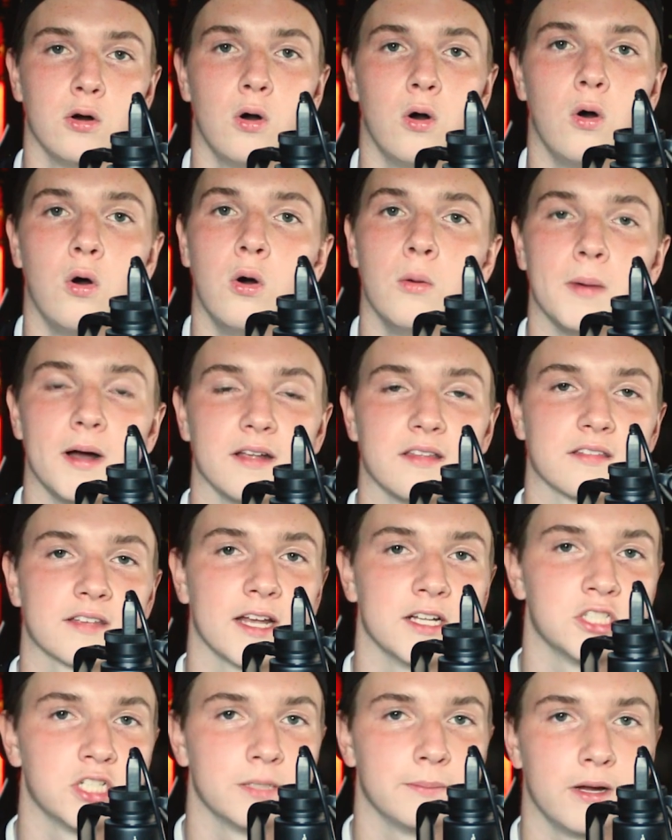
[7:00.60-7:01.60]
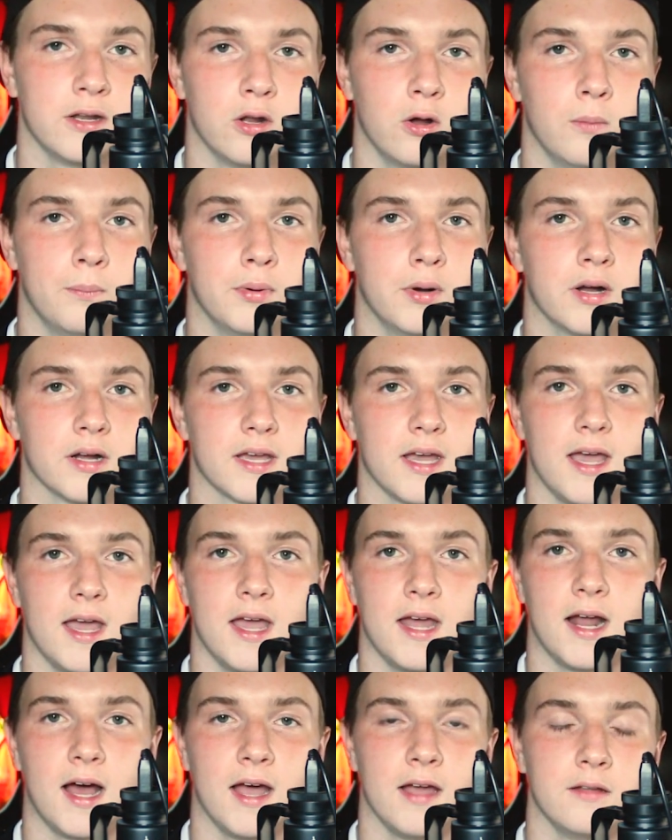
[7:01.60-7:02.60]
go home, I'd sketch it in my notebook,
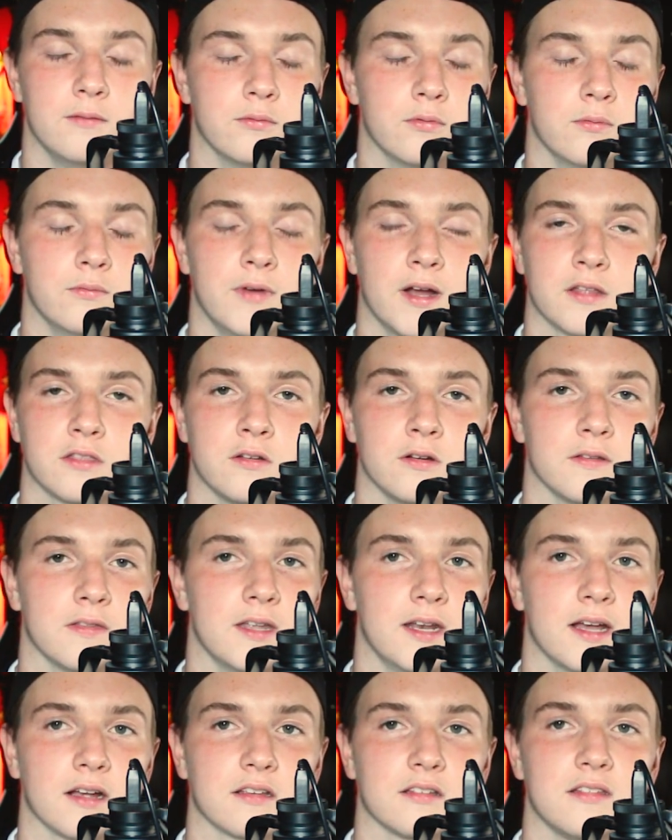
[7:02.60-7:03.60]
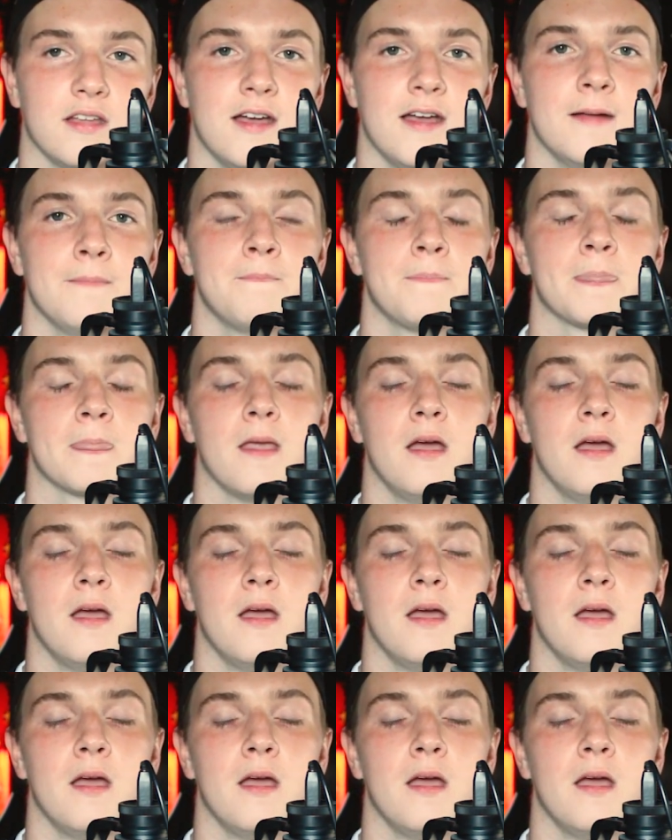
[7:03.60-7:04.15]
and I'd vector it the next day.